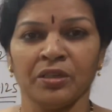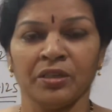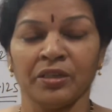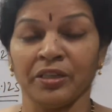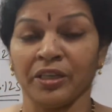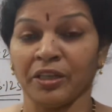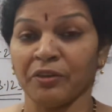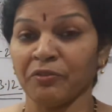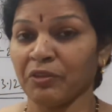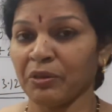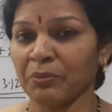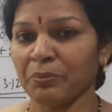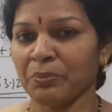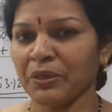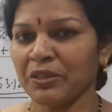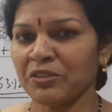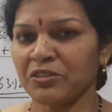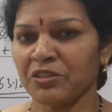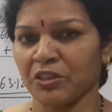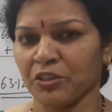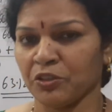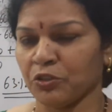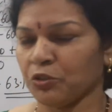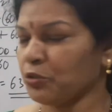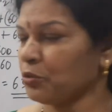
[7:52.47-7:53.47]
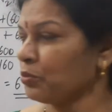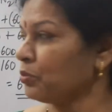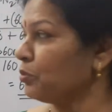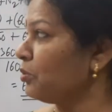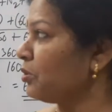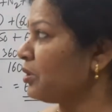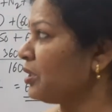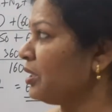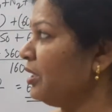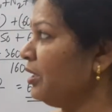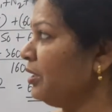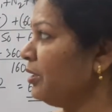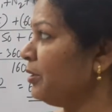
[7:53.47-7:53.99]
N2.
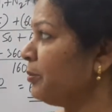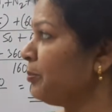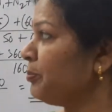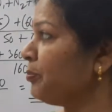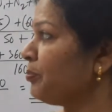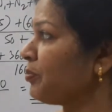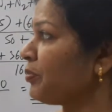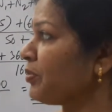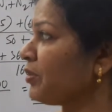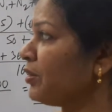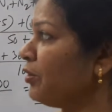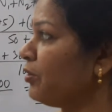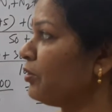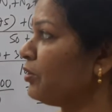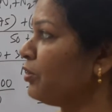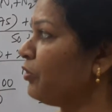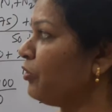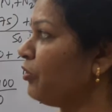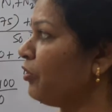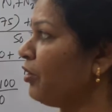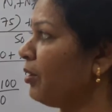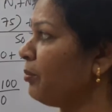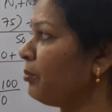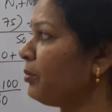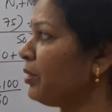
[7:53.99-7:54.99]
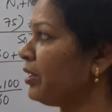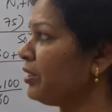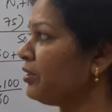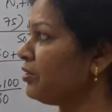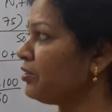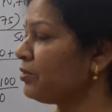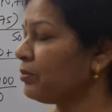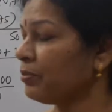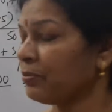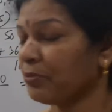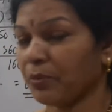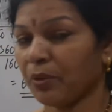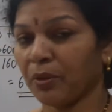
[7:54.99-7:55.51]
Okay. Now the formula
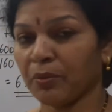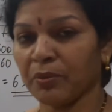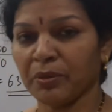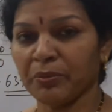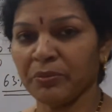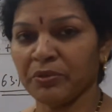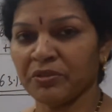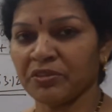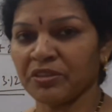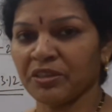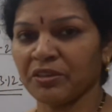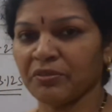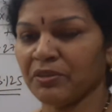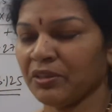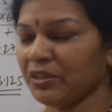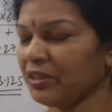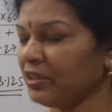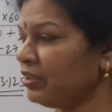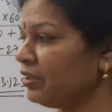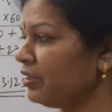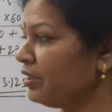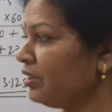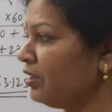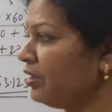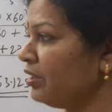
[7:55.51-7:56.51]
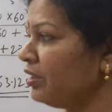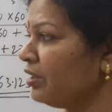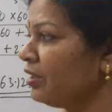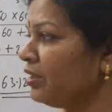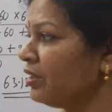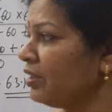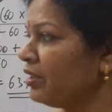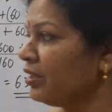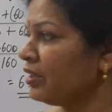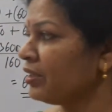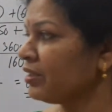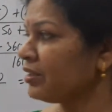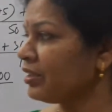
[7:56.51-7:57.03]
is, problem is given here,
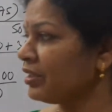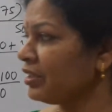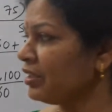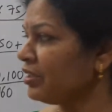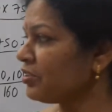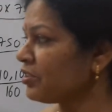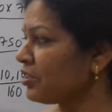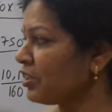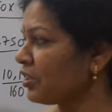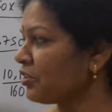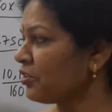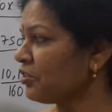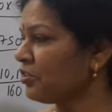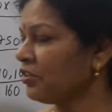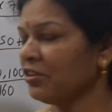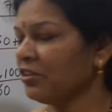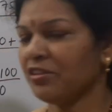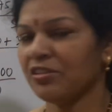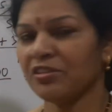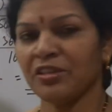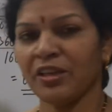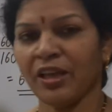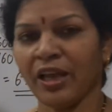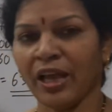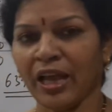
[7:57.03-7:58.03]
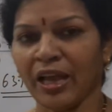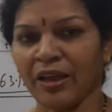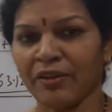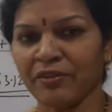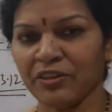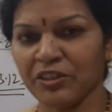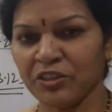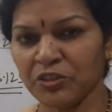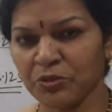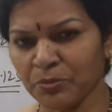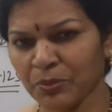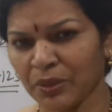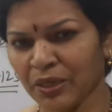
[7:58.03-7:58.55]
three sections,
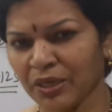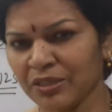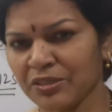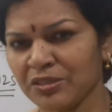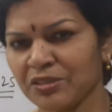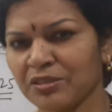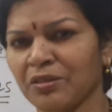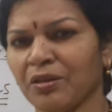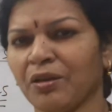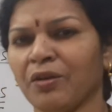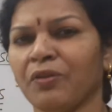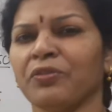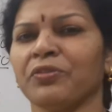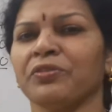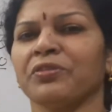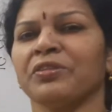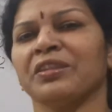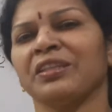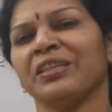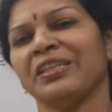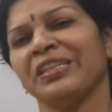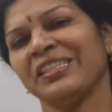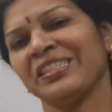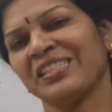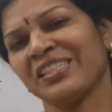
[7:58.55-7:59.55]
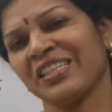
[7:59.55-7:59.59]
average marks of three